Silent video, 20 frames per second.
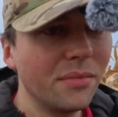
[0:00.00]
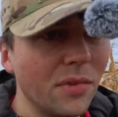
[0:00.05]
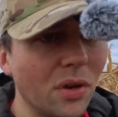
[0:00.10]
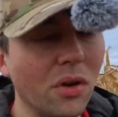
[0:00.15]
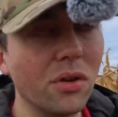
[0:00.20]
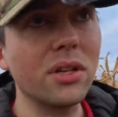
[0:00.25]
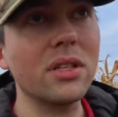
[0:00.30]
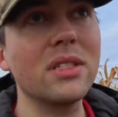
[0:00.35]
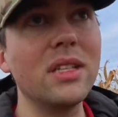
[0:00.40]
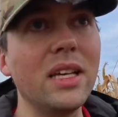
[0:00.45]

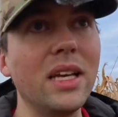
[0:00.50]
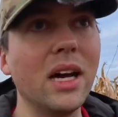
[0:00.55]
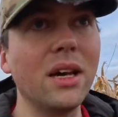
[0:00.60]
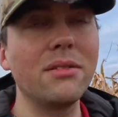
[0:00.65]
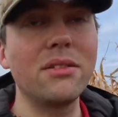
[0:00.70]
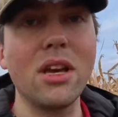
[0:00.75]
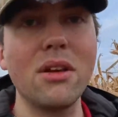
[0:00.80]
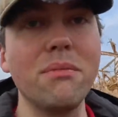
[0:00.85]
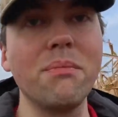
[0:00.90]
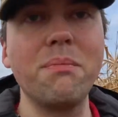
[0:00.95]
Honestly, I
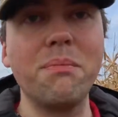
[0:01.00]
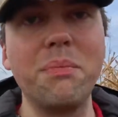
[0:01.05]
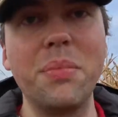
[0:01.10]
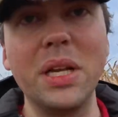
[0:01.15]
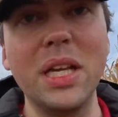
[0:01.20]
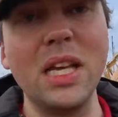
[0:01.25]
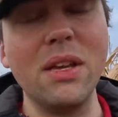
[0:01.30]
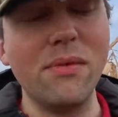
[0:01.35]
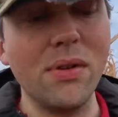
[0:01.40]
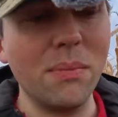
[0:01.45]
don't
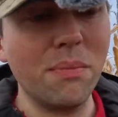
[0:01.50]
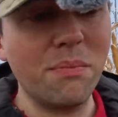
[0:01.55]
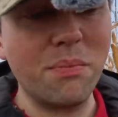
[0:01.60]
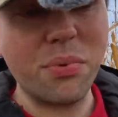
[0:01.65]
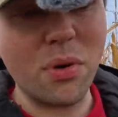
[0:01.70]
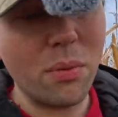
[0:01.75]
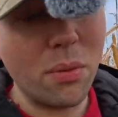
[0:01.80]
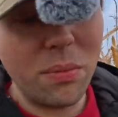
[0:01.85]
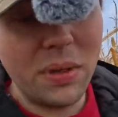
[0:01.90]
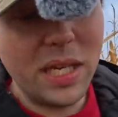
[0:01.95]
believe it
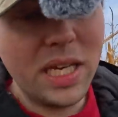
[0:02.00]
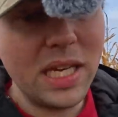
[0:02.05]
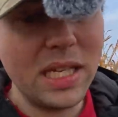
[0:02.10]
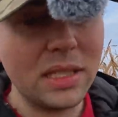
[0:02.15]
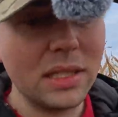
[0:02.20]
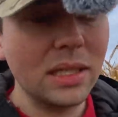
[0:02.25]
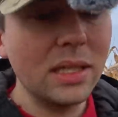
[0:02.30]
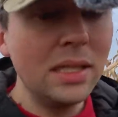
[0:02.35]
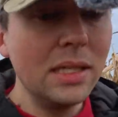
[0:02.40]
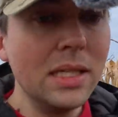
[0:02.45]
probably
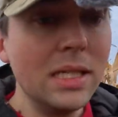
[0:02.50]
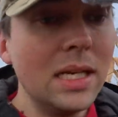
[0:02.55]
is.